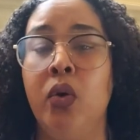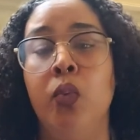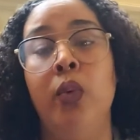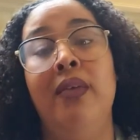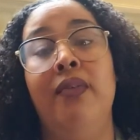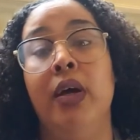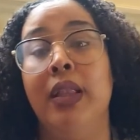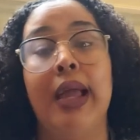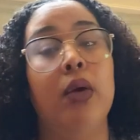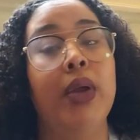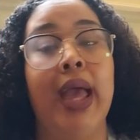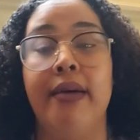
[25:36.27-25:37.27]
or we feel
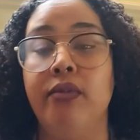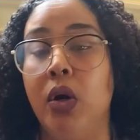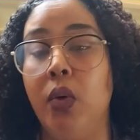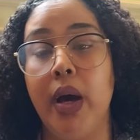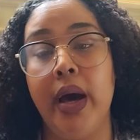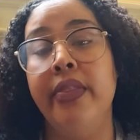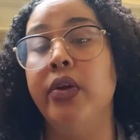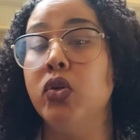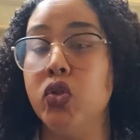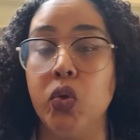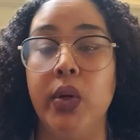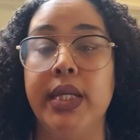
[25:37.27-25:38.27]
like we have no other
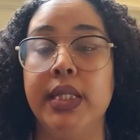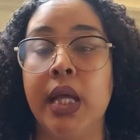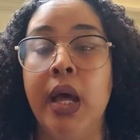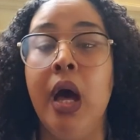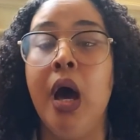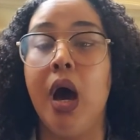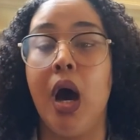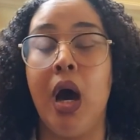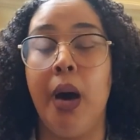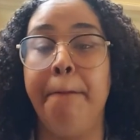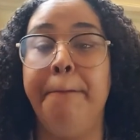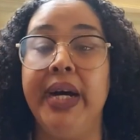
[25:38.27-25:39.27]
choice
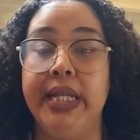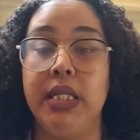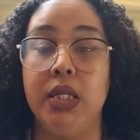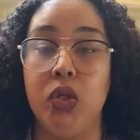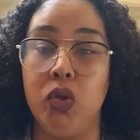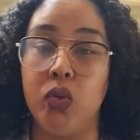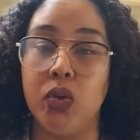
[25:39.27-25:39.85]
but to do.